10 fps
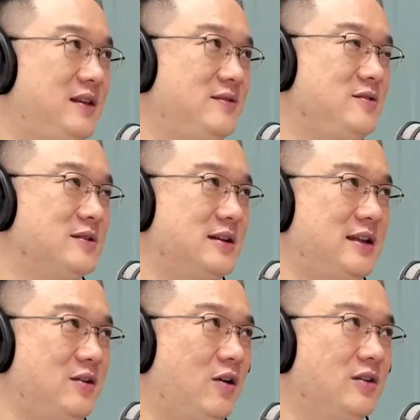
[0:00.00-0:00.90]
it gives you an
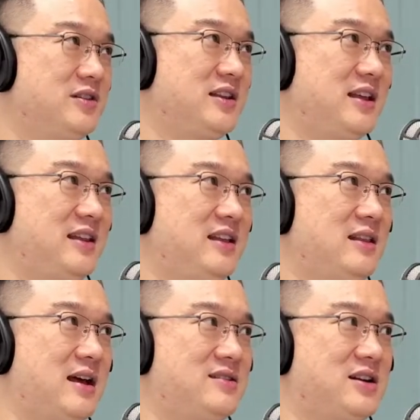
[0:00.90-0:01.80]
inordinately
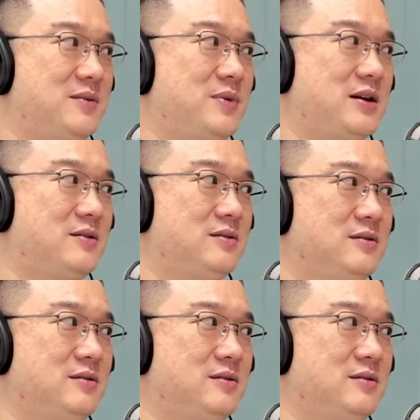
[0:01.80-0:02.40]
large ang pao,